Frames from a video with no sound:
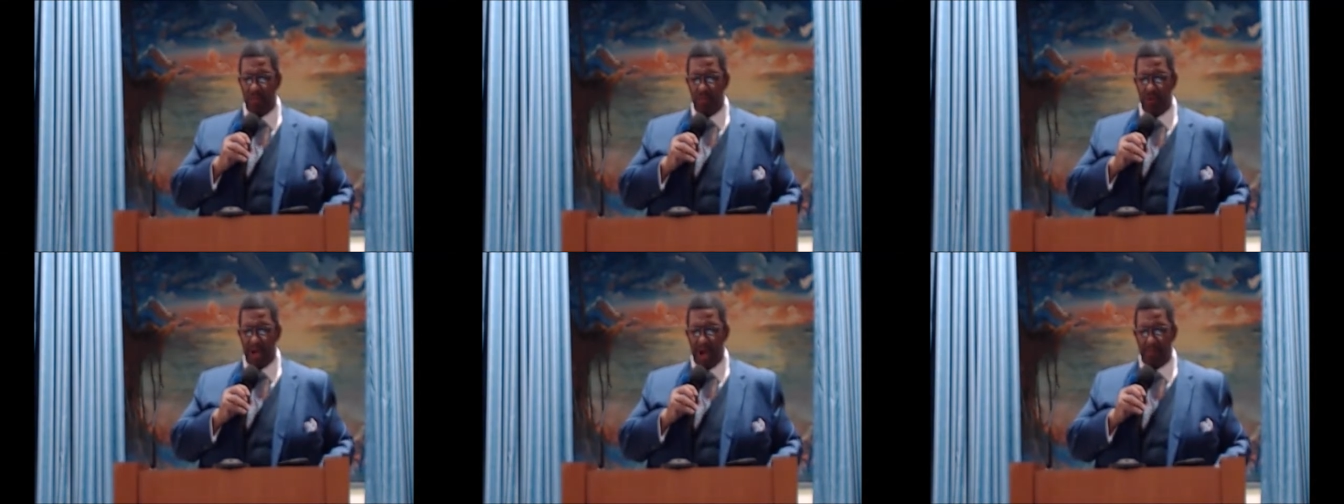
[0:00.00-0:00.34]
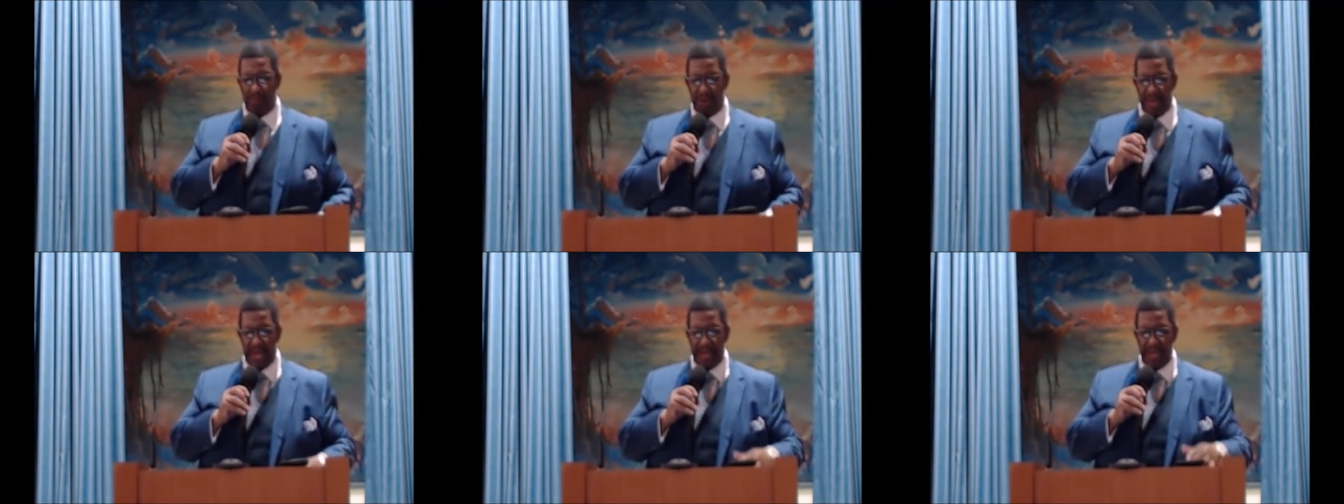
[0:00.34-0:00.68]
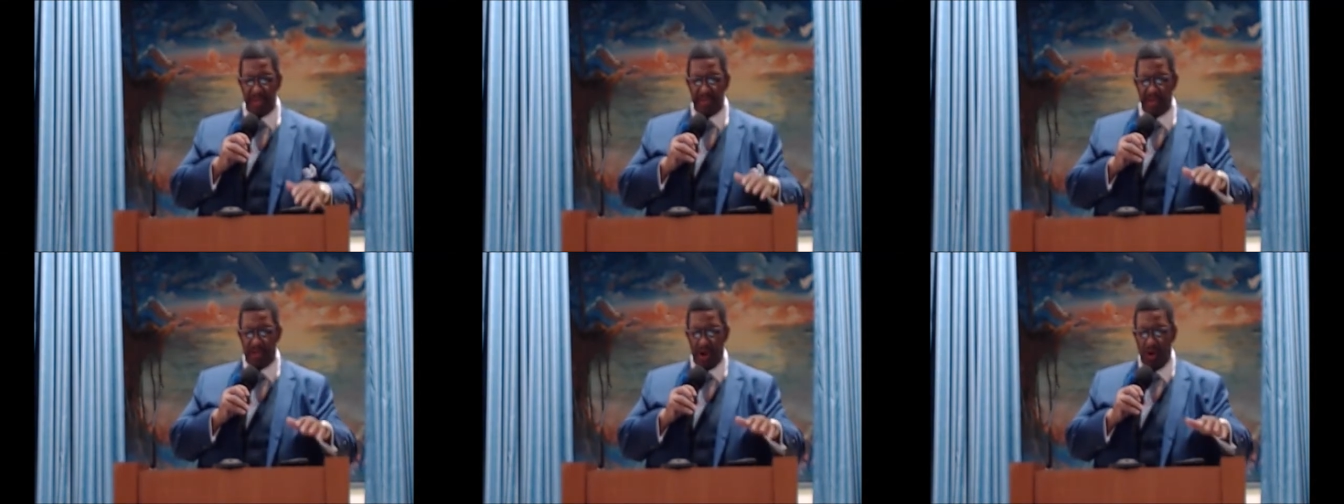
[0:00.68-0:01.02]
we are
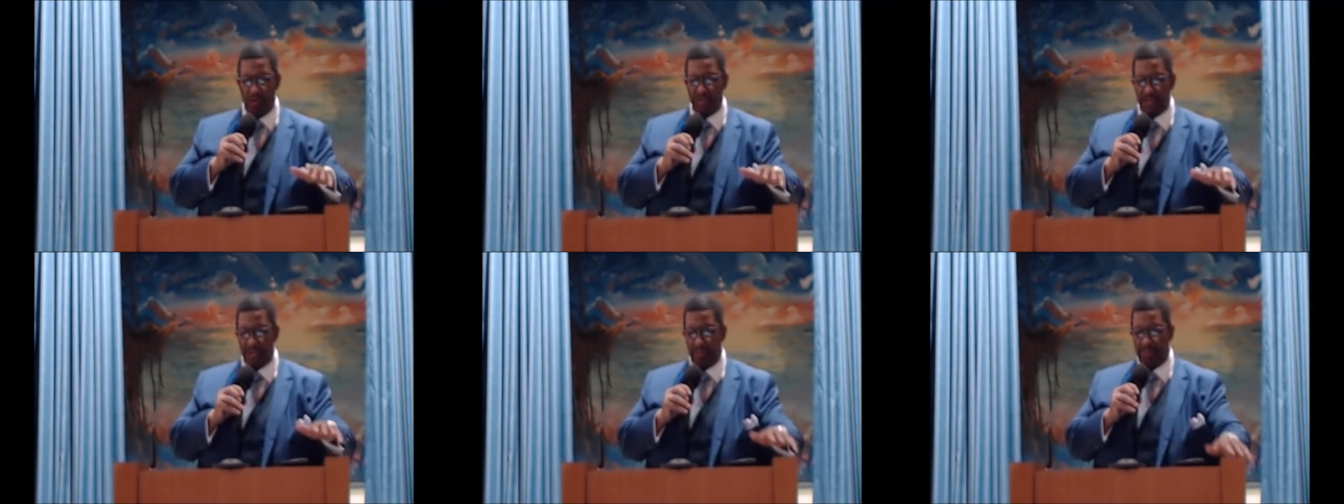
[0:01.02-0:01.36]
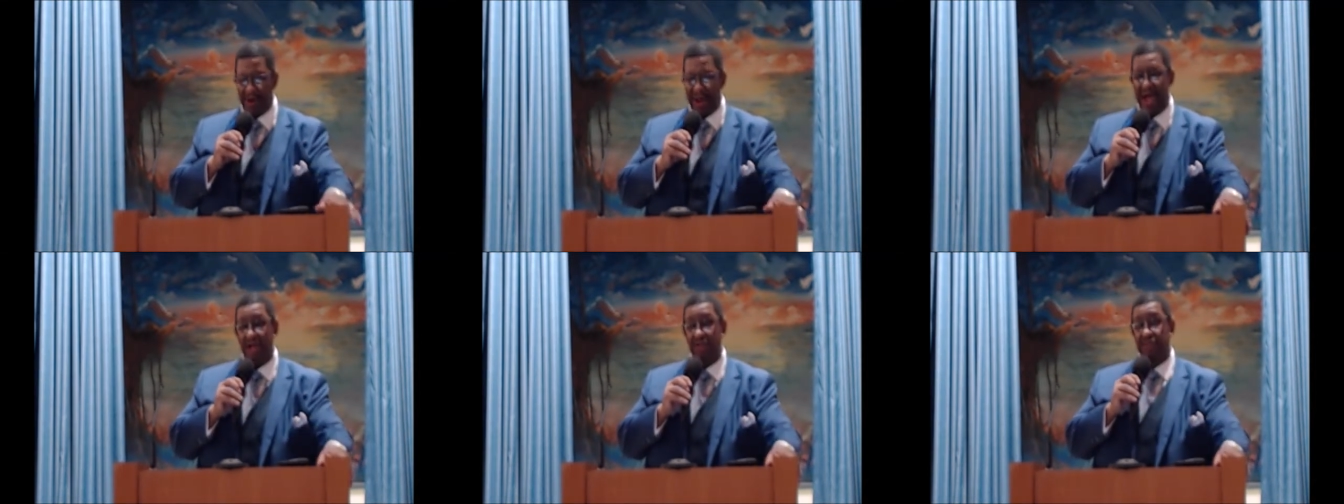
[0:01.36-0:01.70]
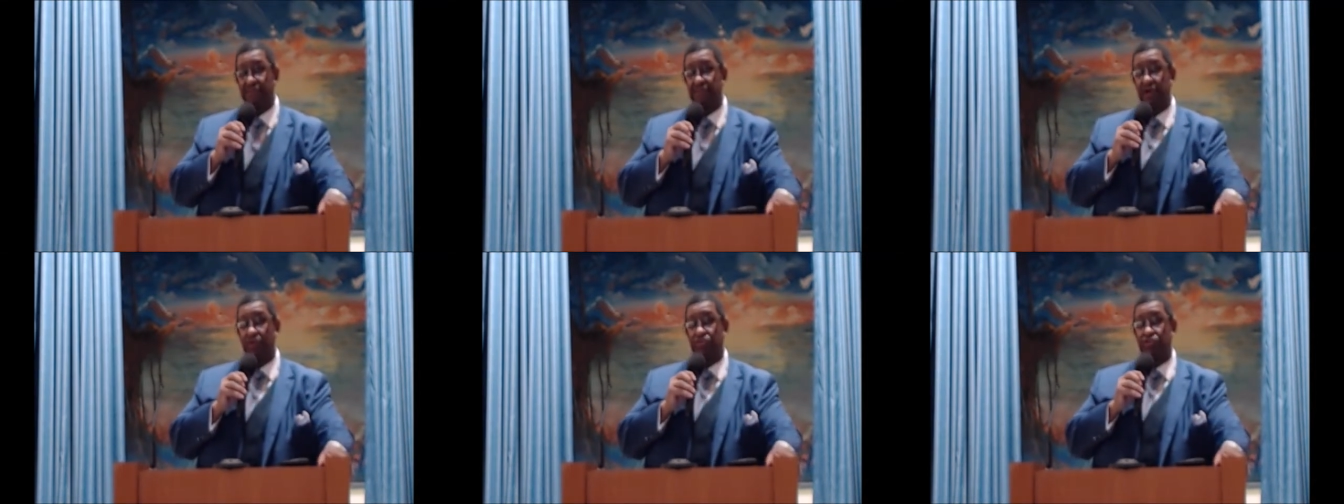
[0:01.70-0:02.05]
planning to go to the
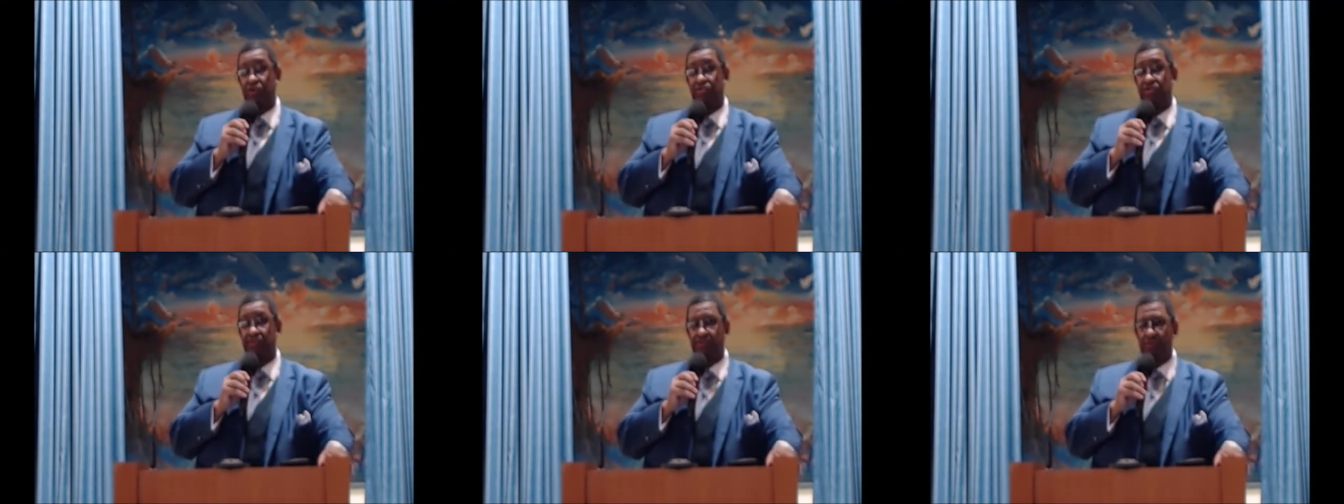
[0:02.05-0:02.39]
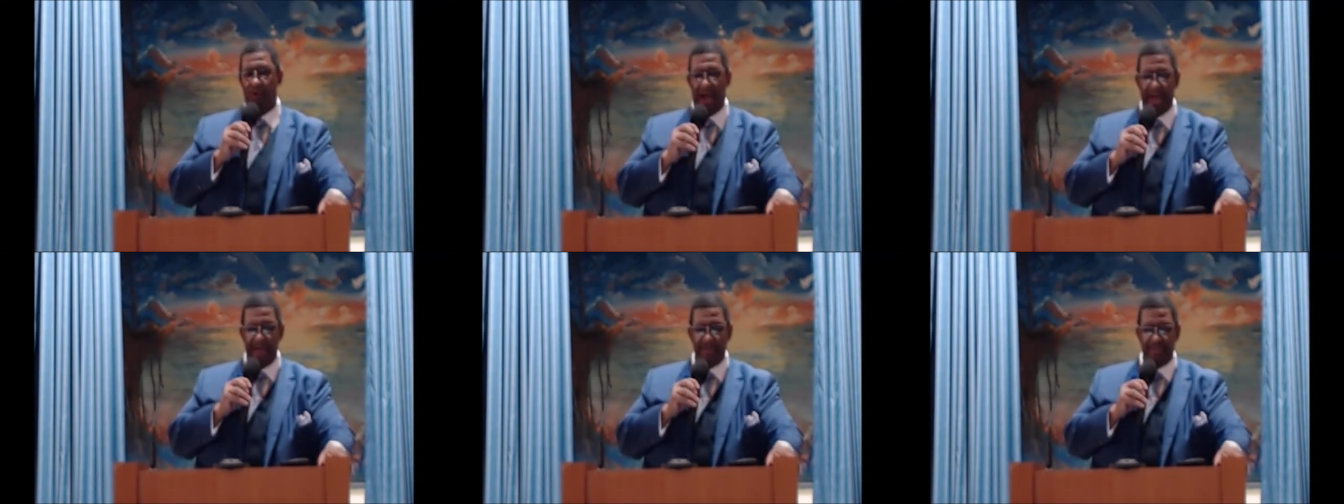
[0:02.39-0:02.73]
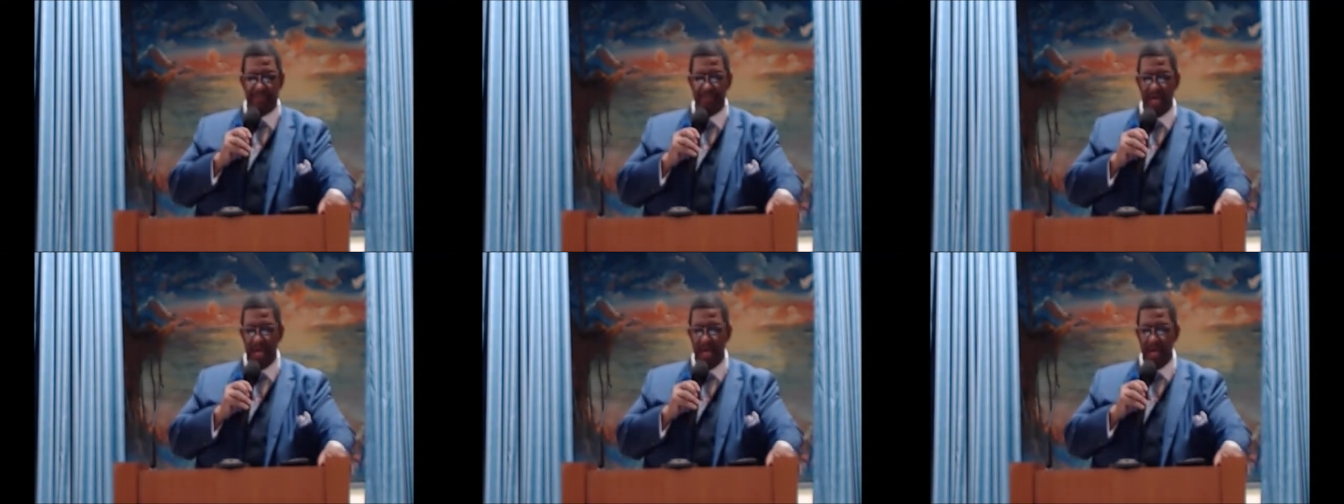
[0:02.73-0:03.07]
Brownsville Church of
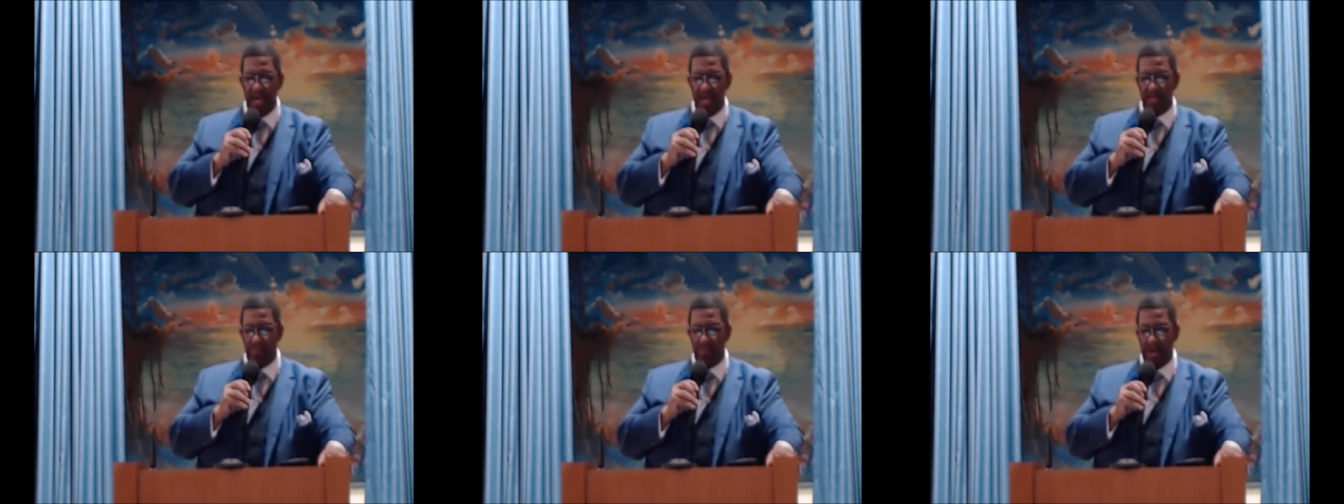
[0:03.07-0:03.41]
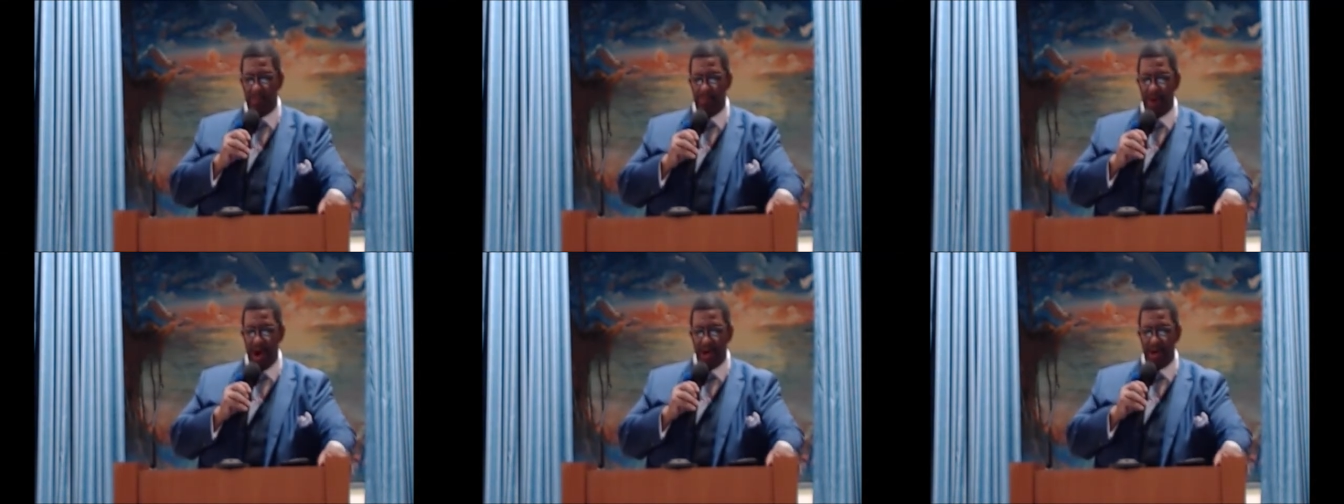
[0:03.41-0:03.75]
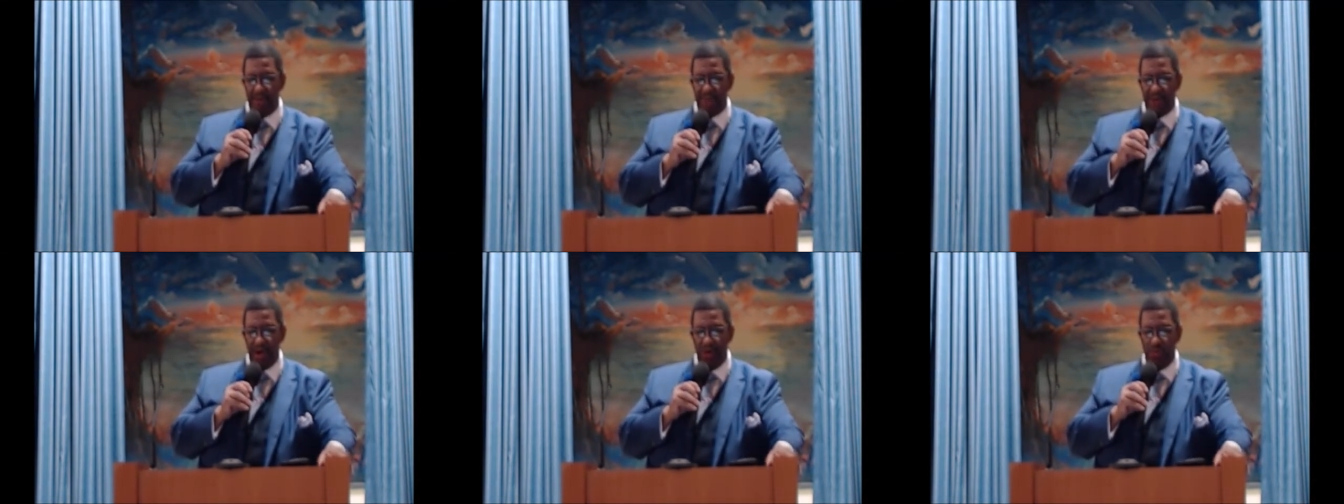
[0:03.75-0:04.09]
Christ to be a part
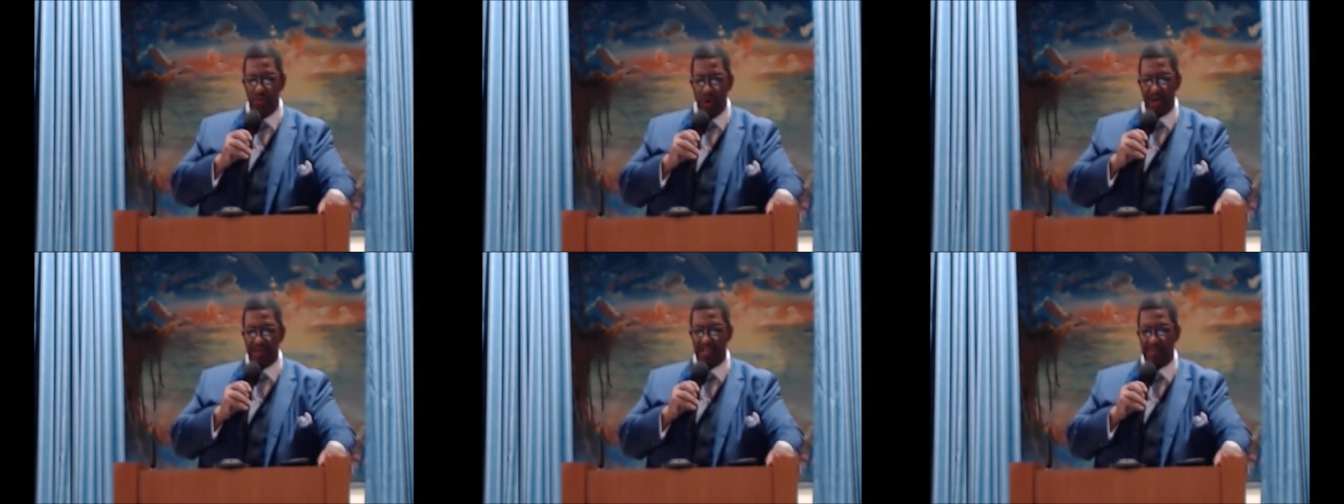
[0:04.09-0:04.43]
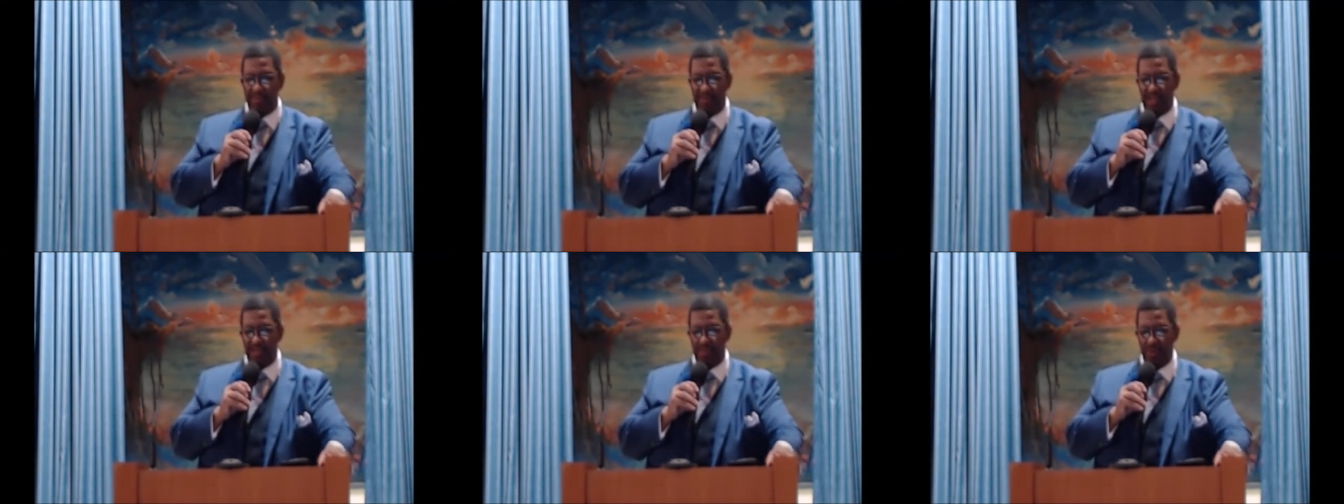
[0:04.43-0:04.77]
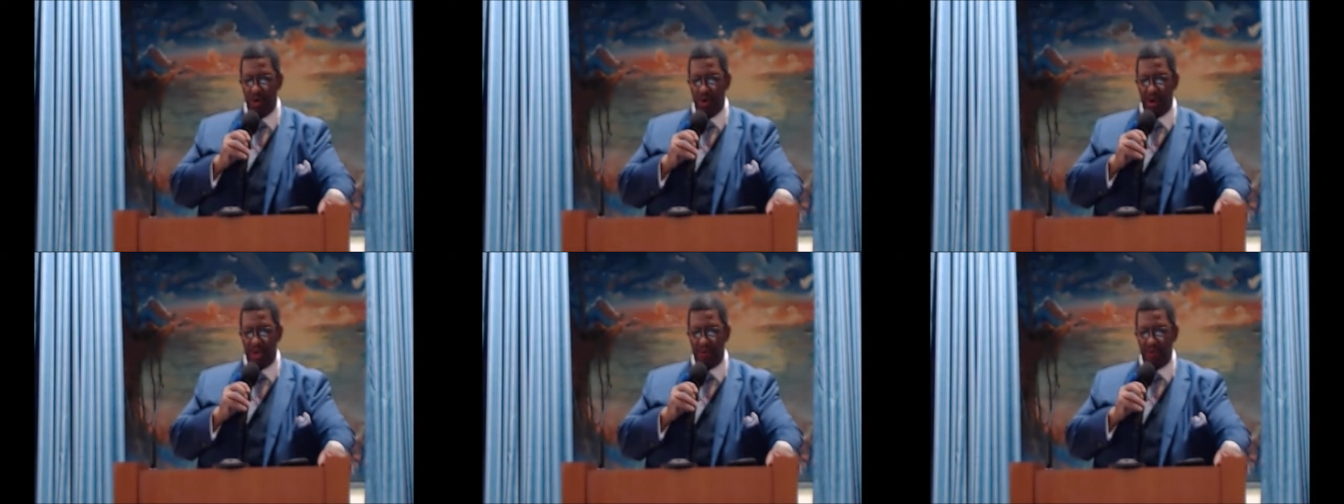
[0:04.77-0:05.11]
of their worship this
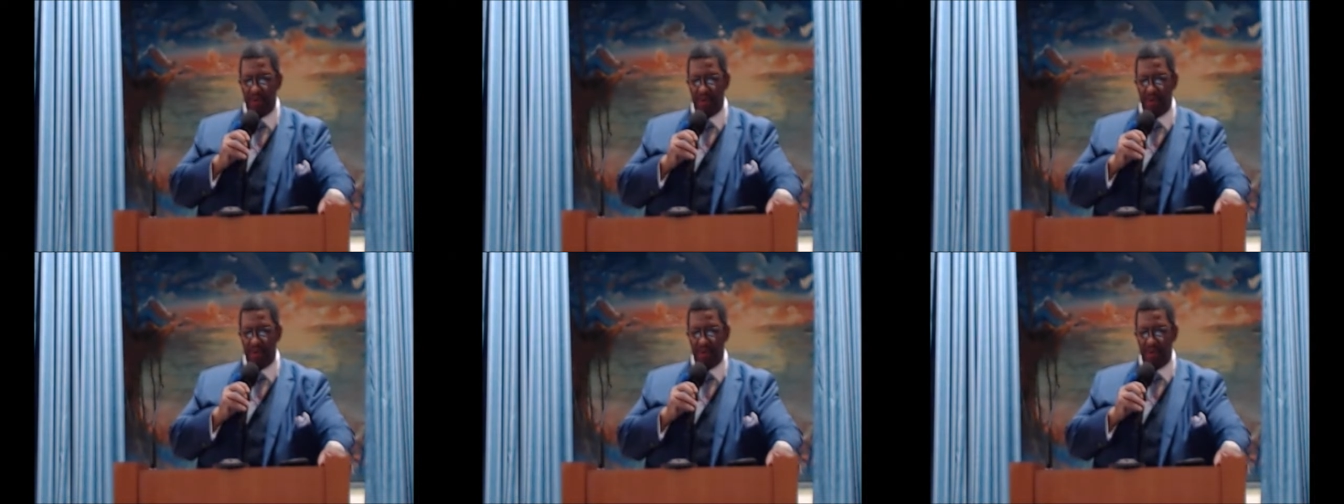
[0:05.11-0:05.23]
morning.